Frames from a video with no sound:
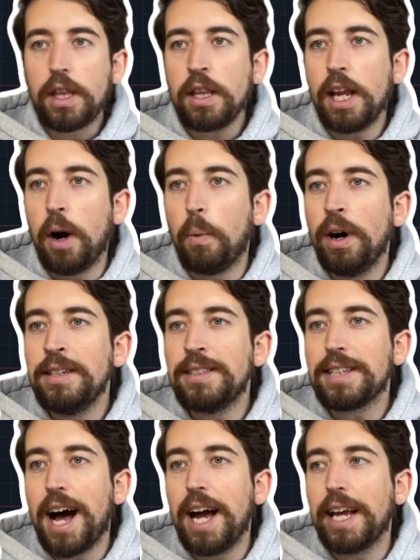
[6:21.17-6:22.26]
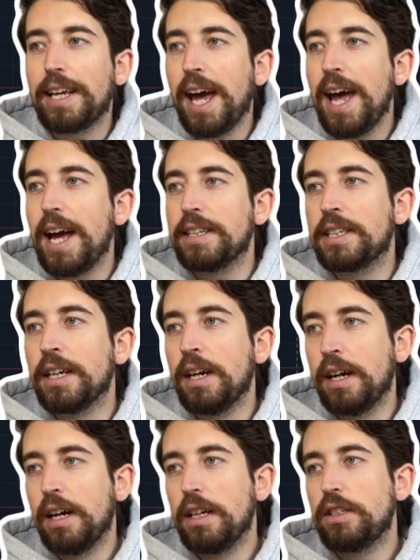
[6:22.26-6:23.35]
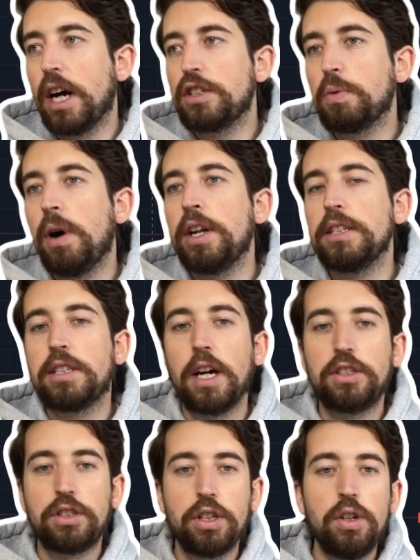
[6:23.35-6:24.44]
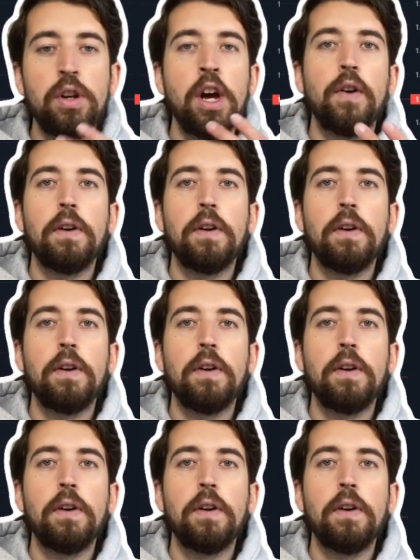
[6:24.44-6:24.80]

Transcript: Now, once I get touch 1 and touch 2,